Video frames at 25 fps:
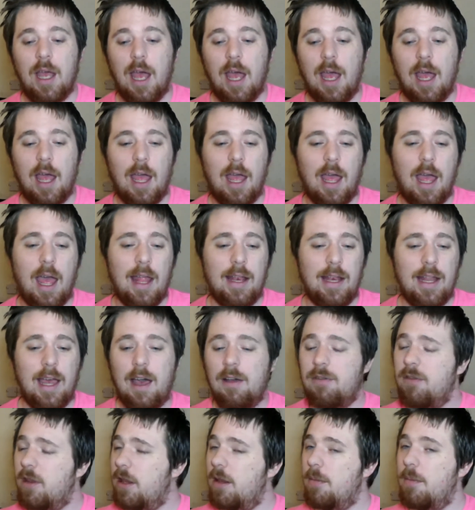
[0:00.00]
And
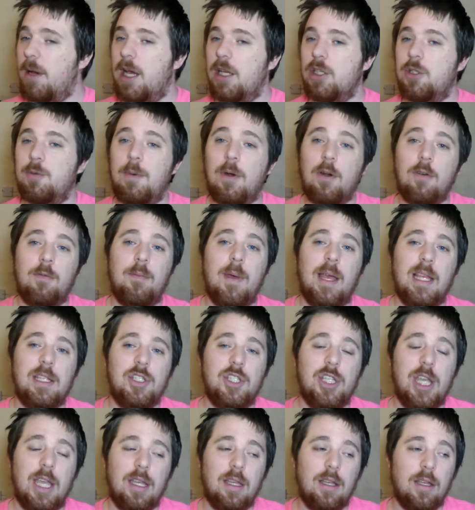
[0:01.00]
after the match, both men
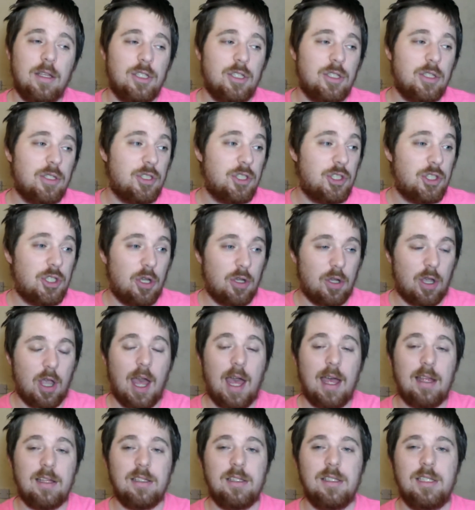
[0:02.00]
shook
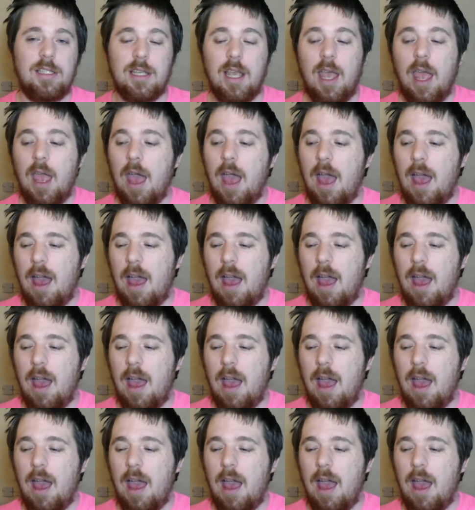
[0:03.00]
hands.